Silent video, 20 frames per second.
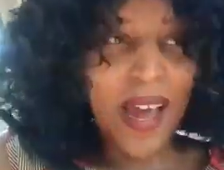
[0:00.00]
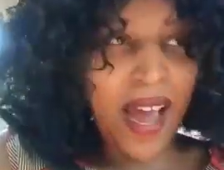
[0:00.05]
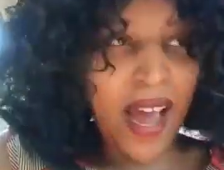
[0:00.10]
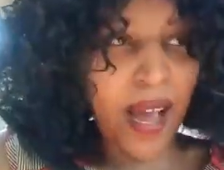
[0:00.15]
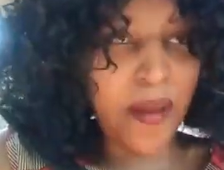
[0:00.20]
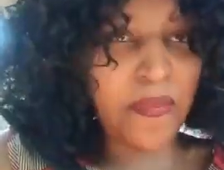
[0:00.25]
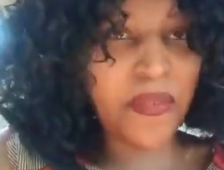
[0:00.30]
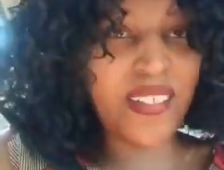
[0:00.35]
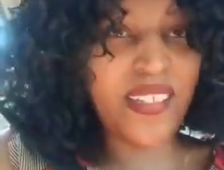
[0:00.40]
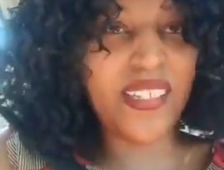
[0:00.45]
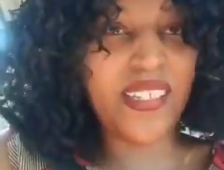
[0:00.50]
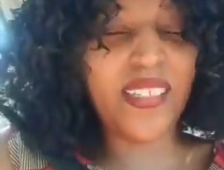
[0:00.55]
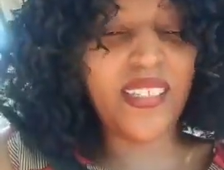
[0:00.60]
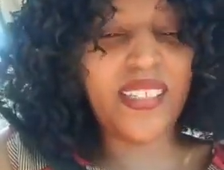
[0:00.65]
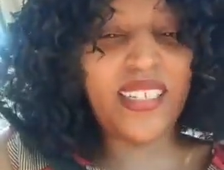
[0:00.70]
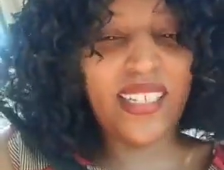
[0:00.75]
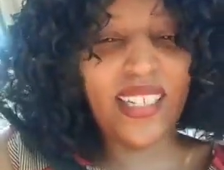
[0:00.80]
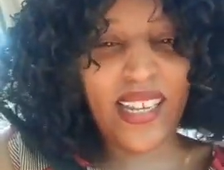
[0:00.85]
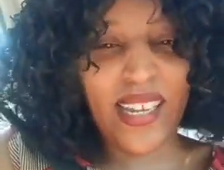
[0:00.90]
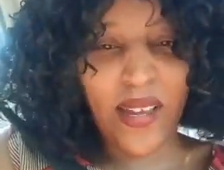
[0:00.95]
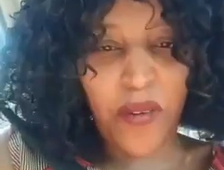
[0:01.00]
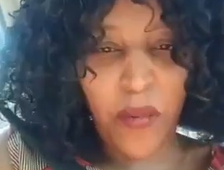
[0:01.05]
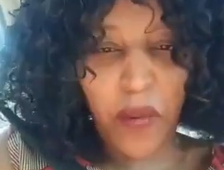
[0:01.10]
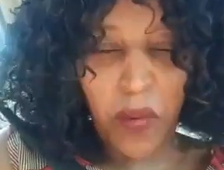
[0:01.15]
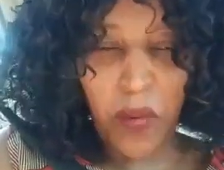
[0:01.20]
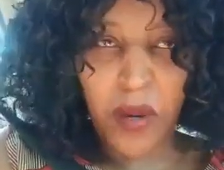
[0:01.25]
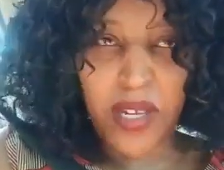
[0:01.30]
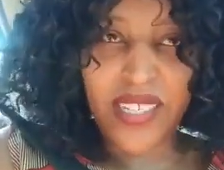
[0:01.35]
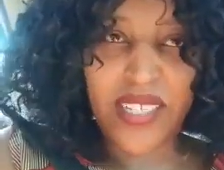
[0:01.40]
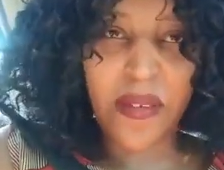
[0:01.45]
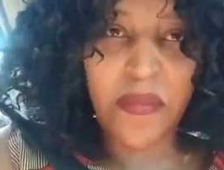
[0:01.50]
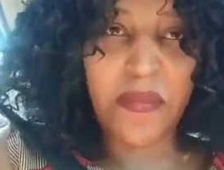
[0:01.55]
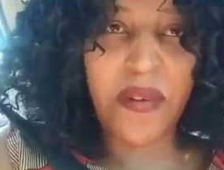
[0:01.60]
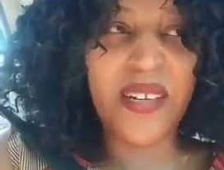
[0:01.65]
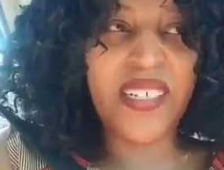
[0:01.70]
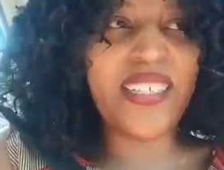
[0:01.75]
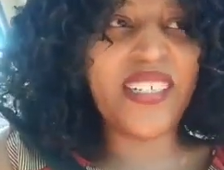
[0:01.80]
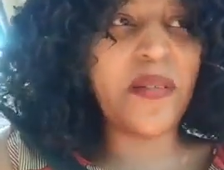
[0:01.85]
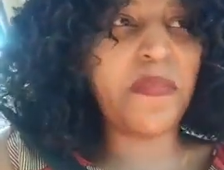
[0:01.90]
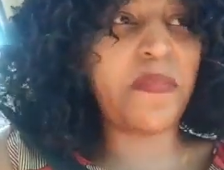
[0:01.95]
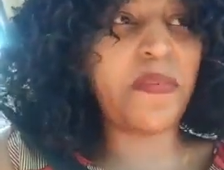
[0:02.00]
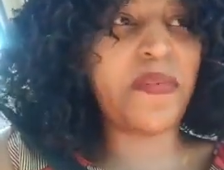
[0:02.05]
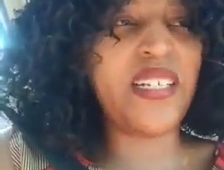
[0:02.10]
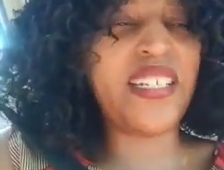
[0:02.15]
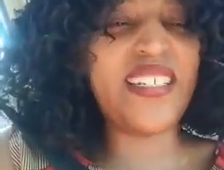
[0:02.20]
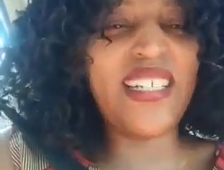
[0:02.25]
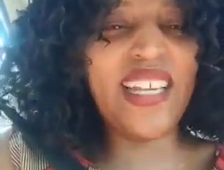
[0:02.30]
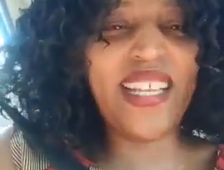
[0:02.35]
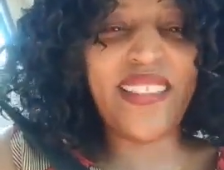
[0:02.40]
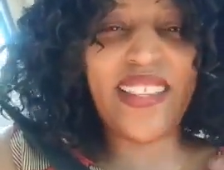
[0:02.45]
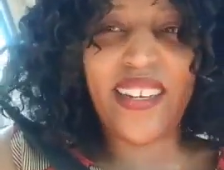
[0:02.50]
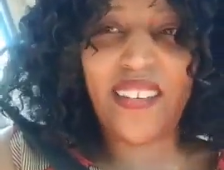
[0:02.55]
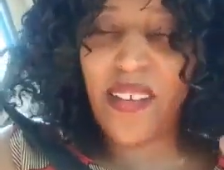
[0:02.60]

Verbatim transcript: Absolutely. We want a modern Britain that